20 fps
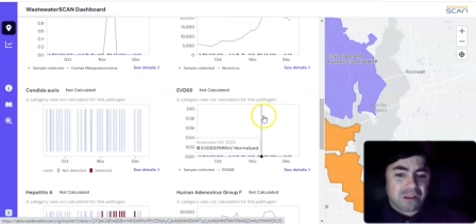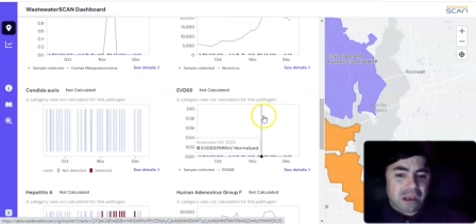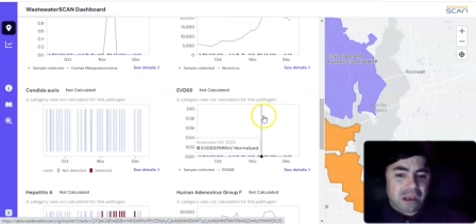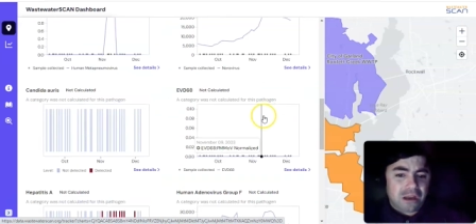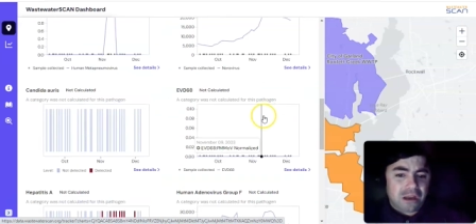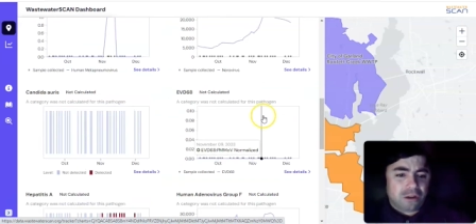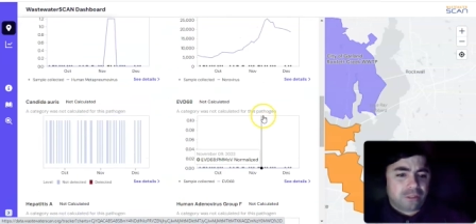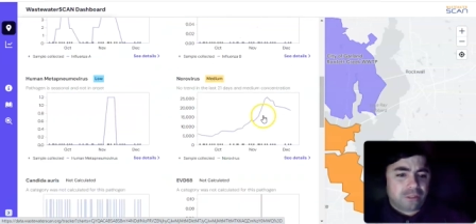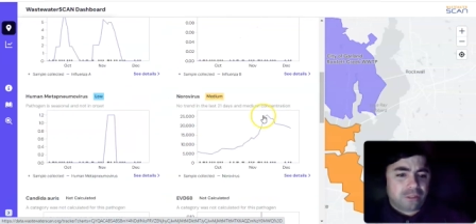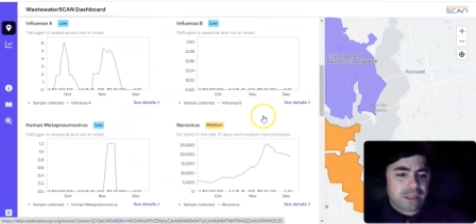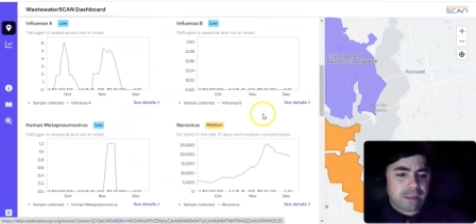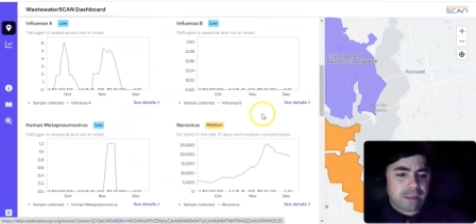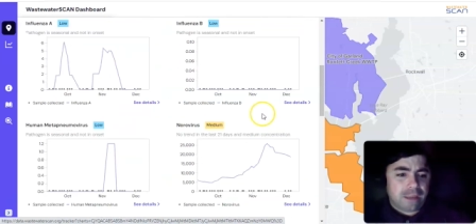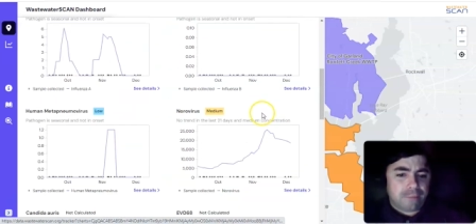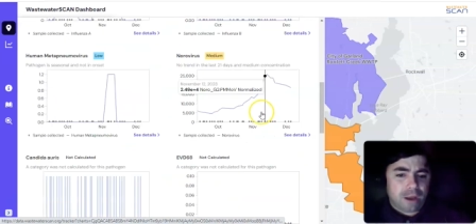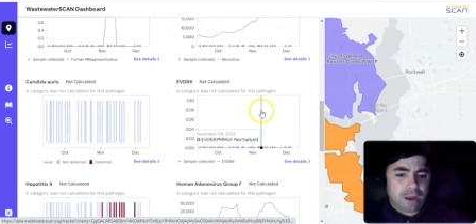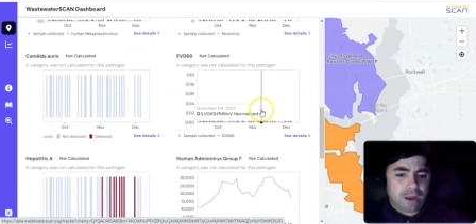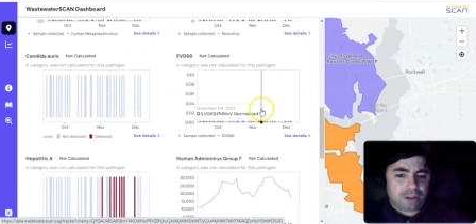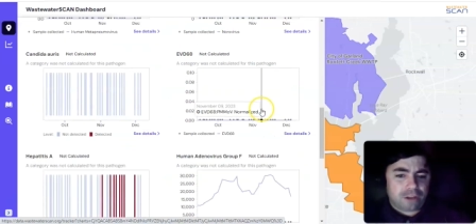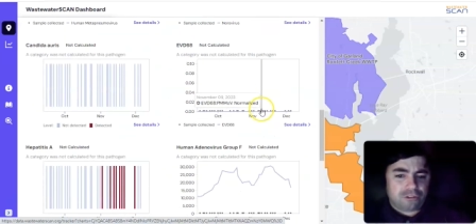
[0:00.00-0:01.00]
I don't think
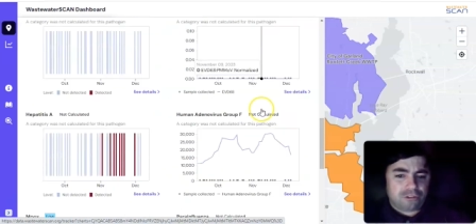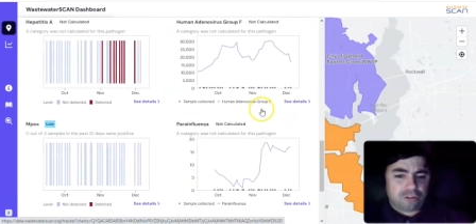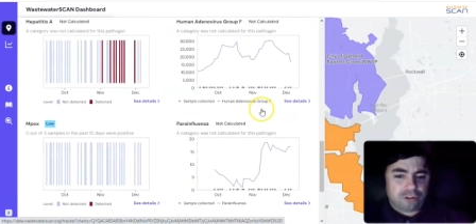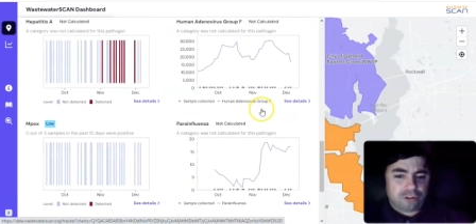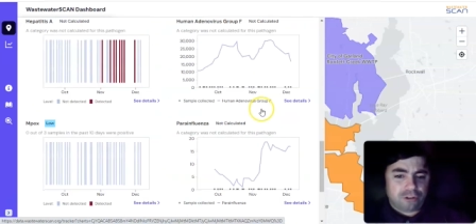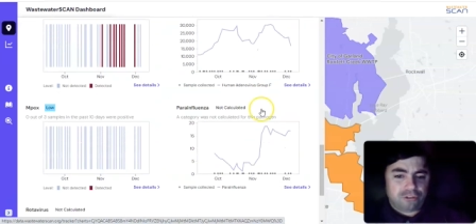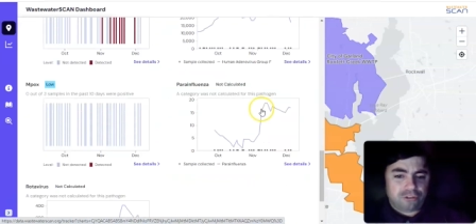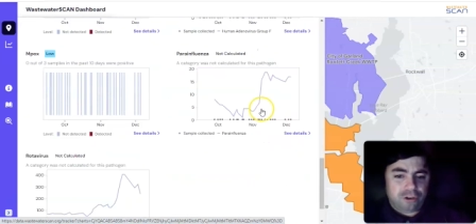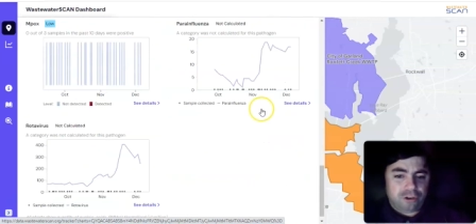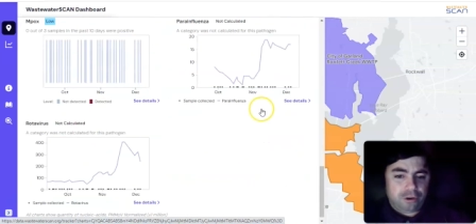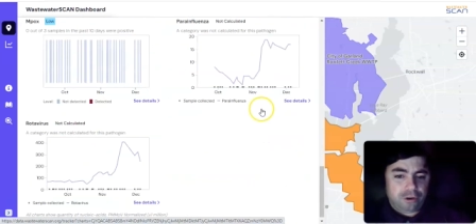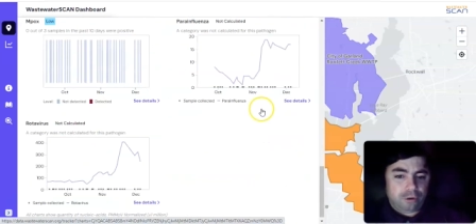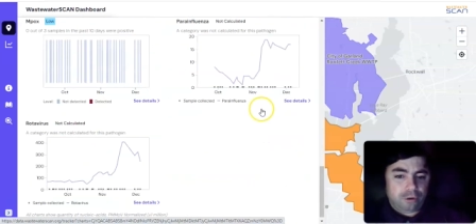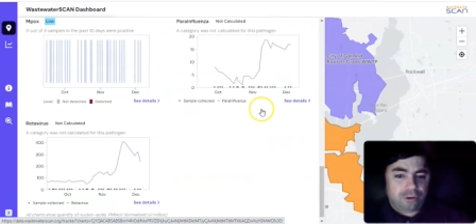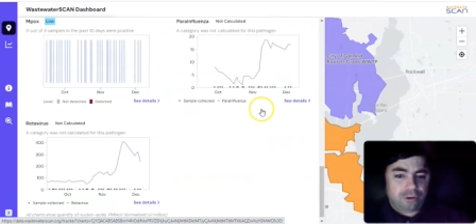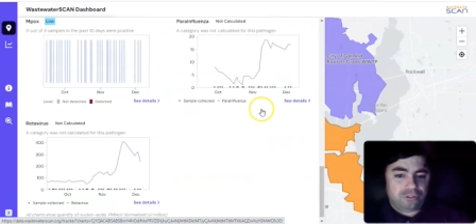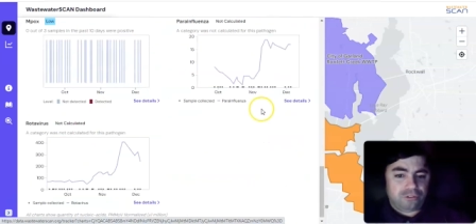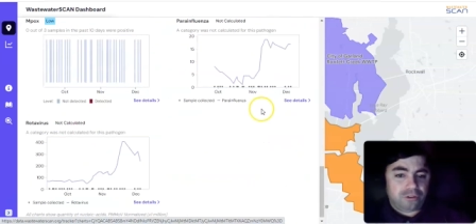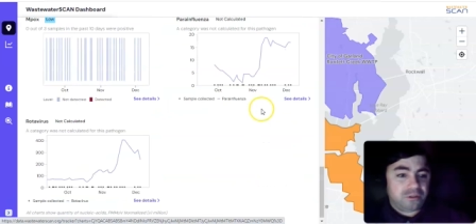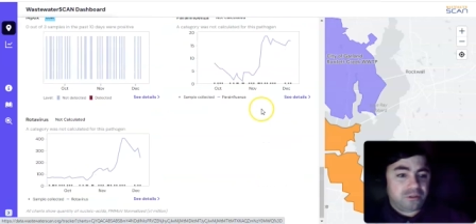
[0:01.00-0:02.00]
MPOX is listed here,
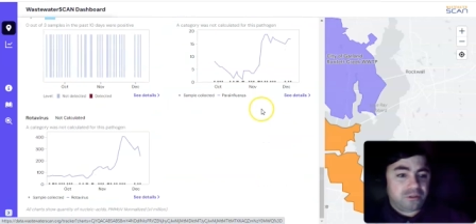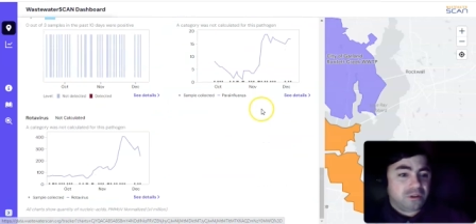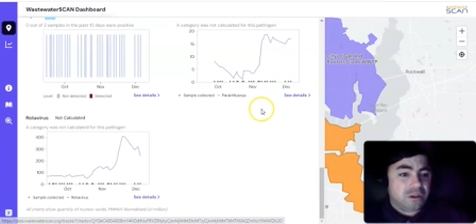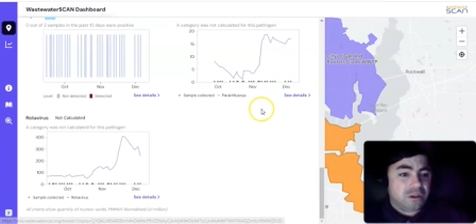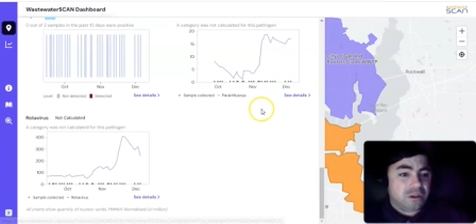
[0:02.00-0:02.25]
is it?